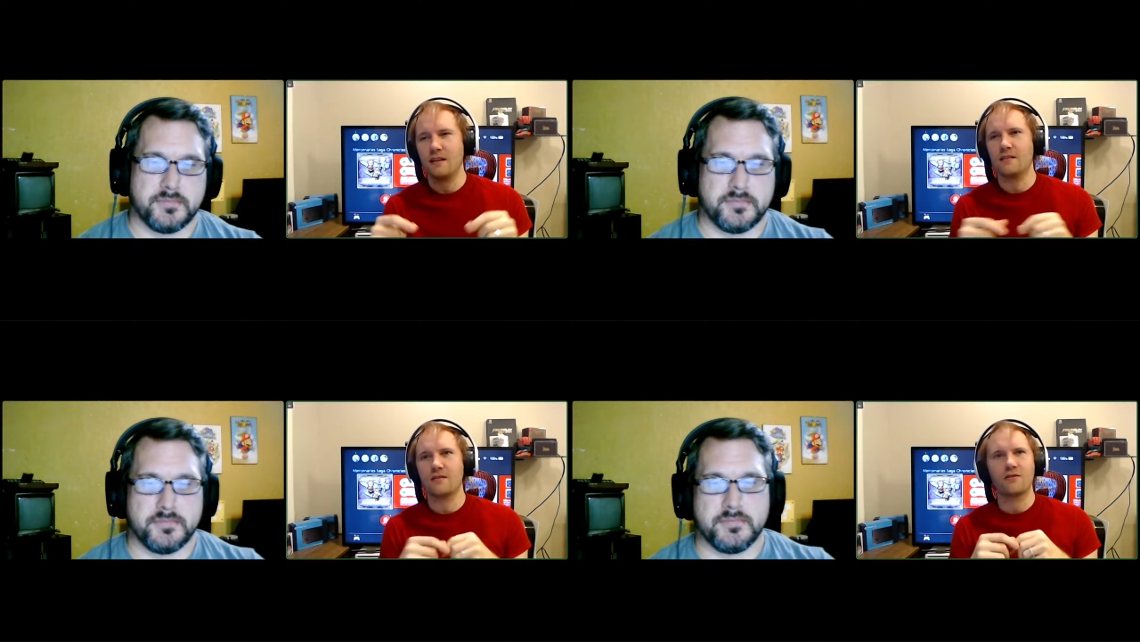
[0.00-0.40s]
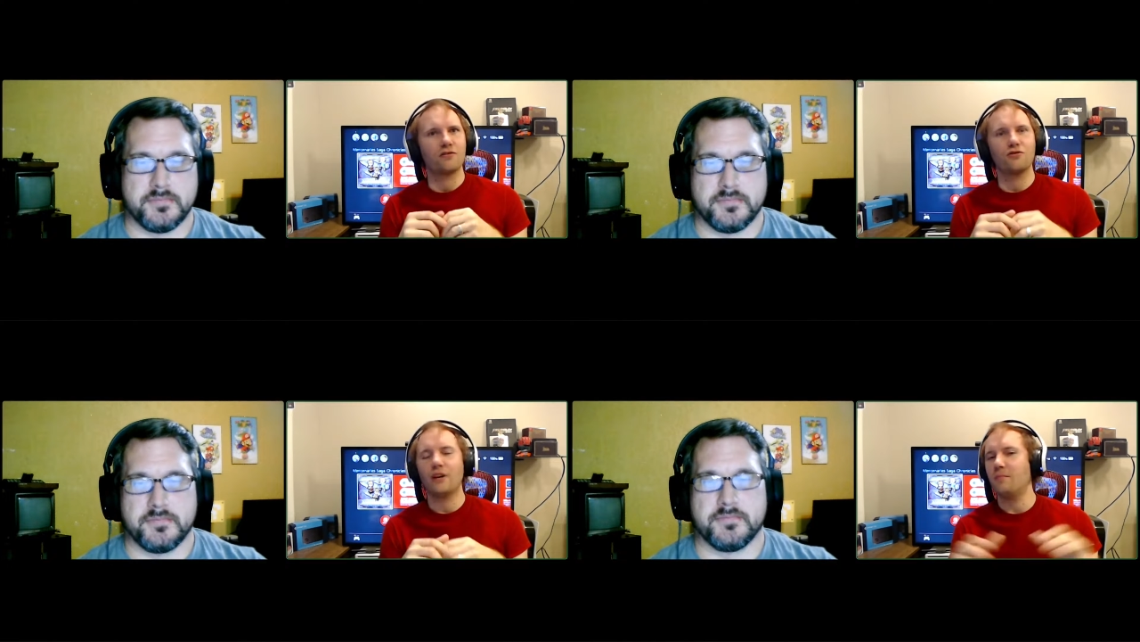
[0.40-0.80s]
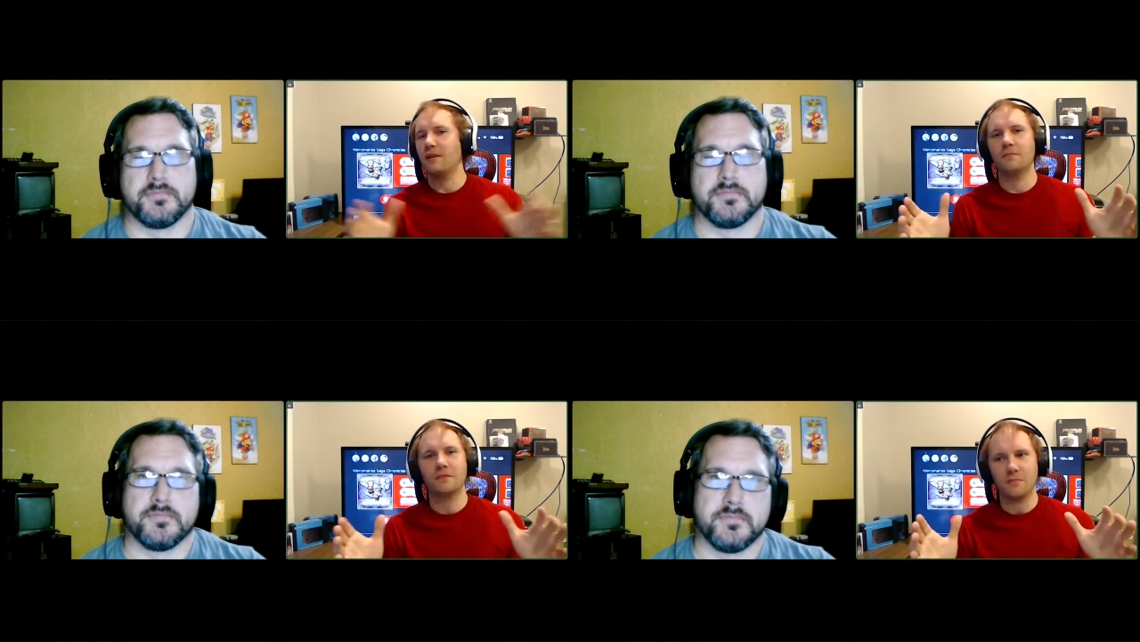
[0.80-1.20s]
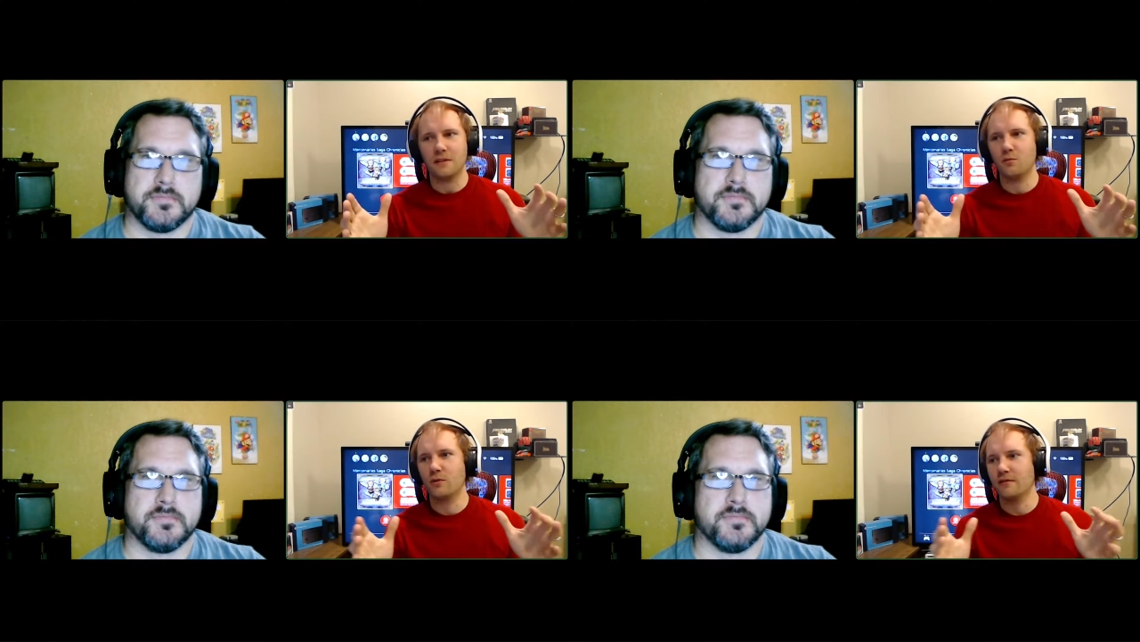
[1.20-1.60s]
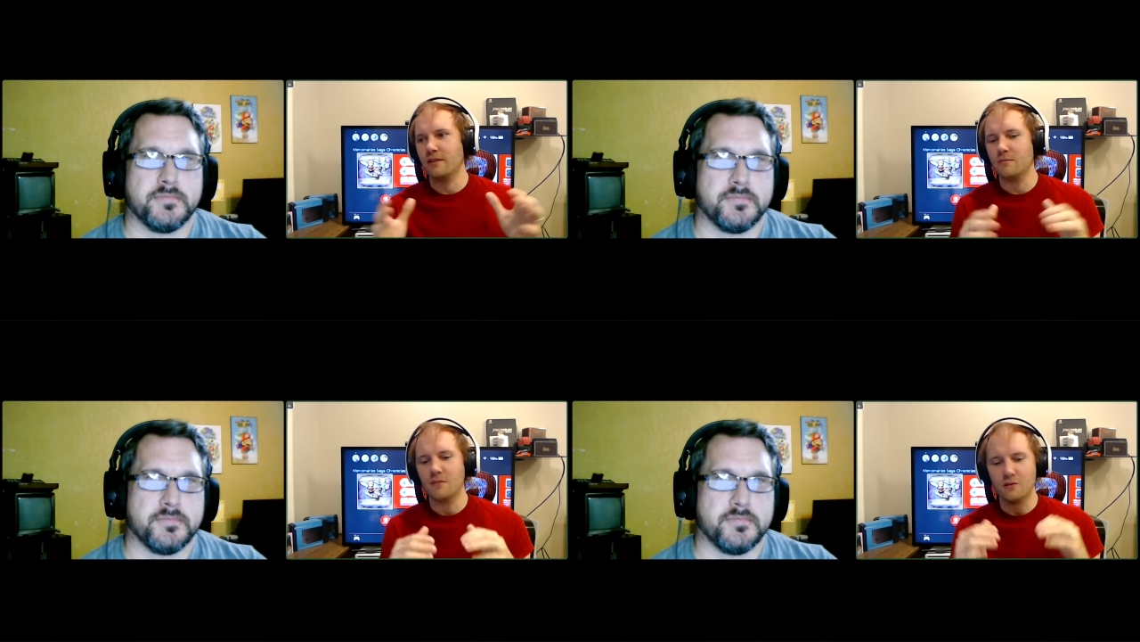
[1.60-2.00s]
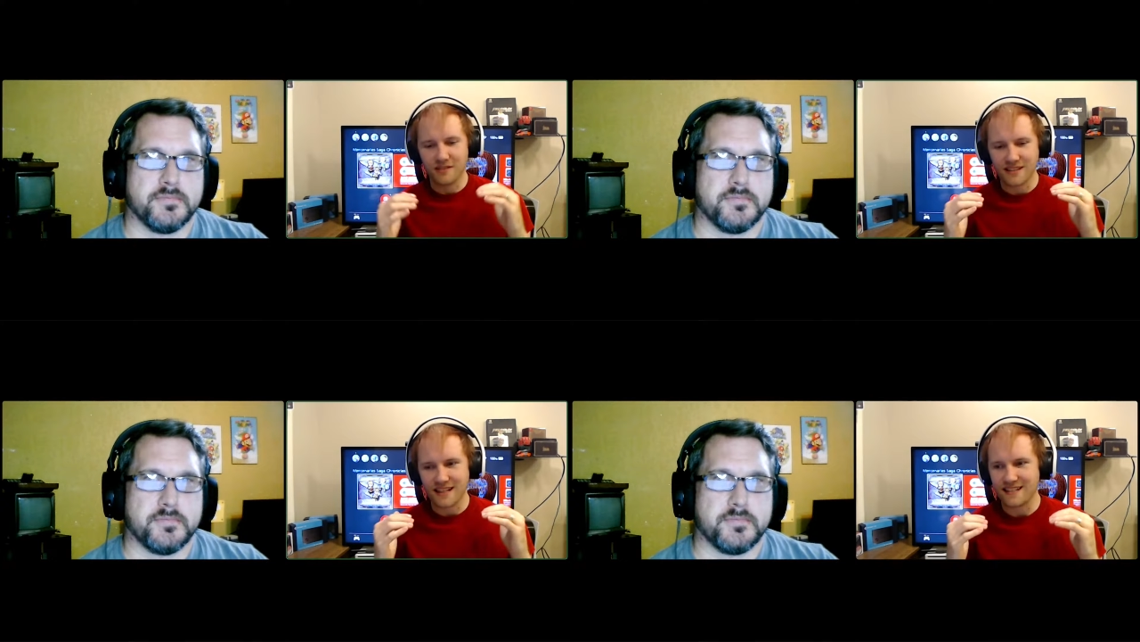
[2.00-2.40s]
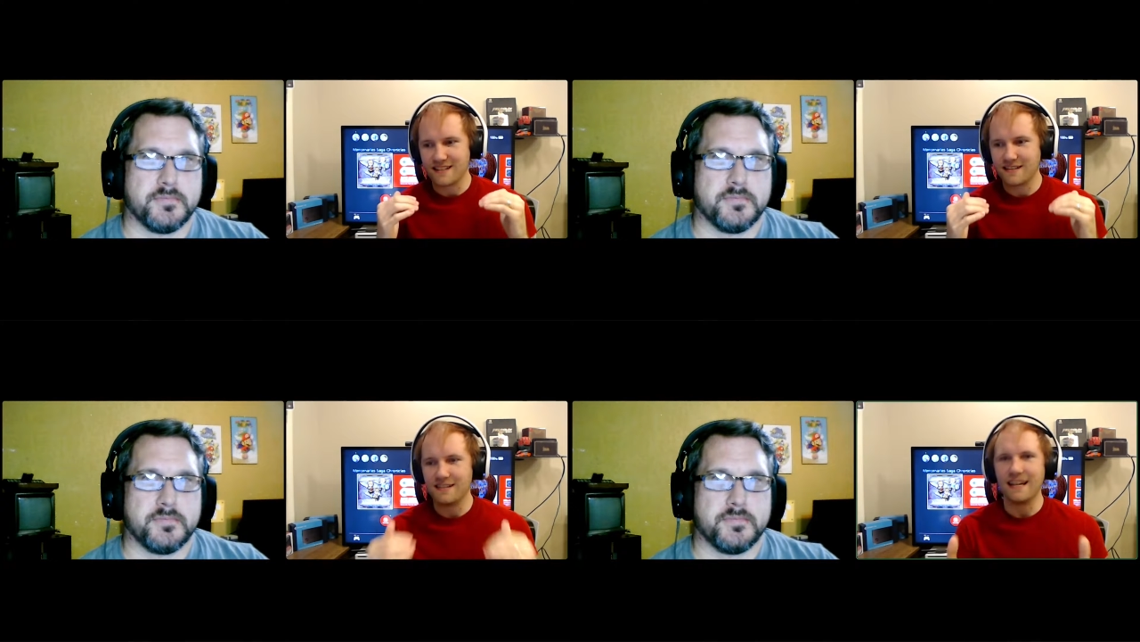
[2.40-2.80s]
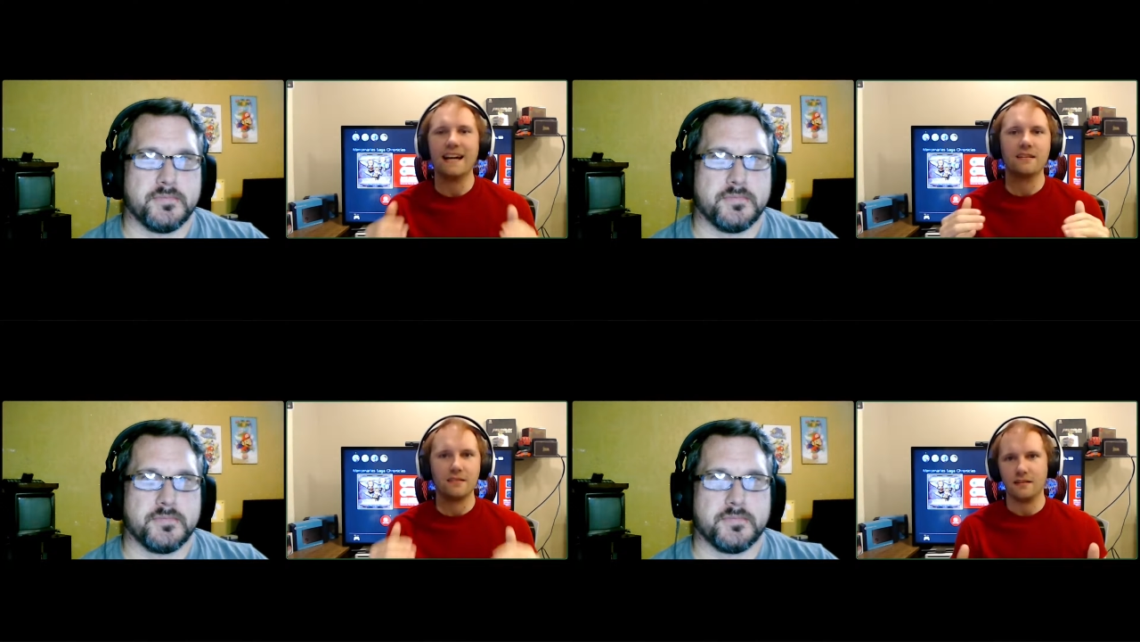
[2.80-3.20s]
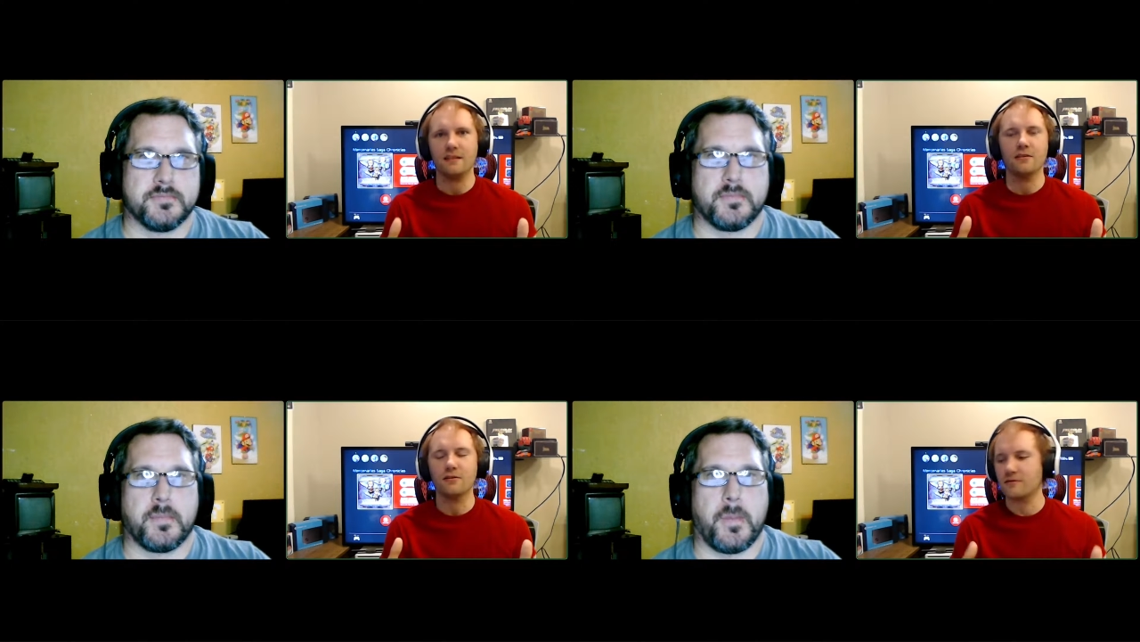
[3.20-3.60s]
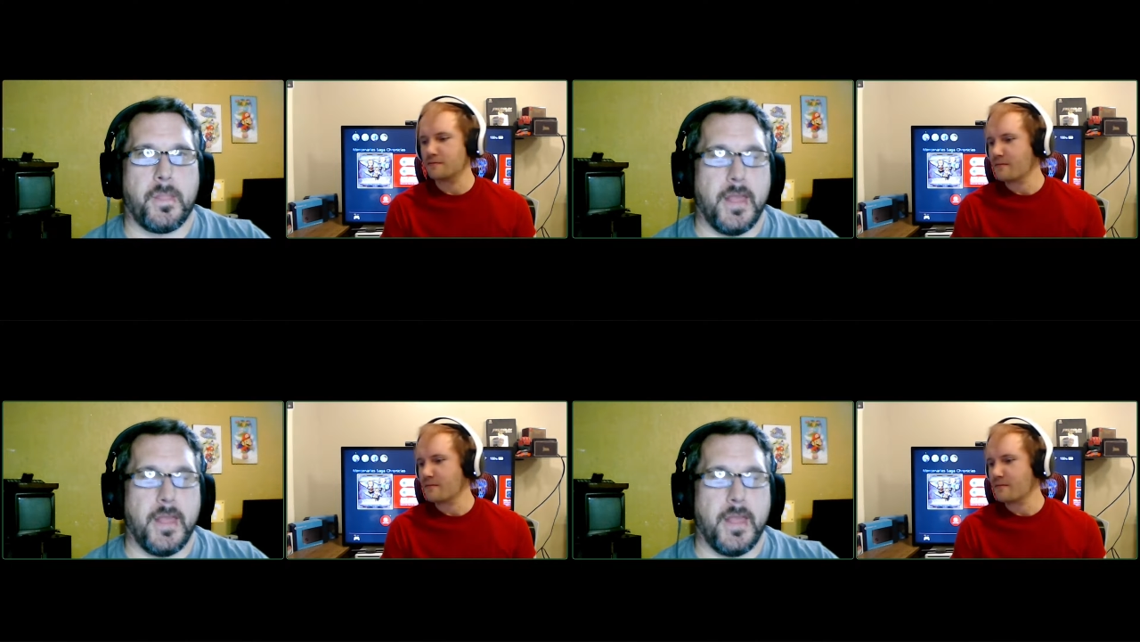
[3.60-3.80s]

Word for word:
Speaker 1: is shaping up to be one of the most stacked years.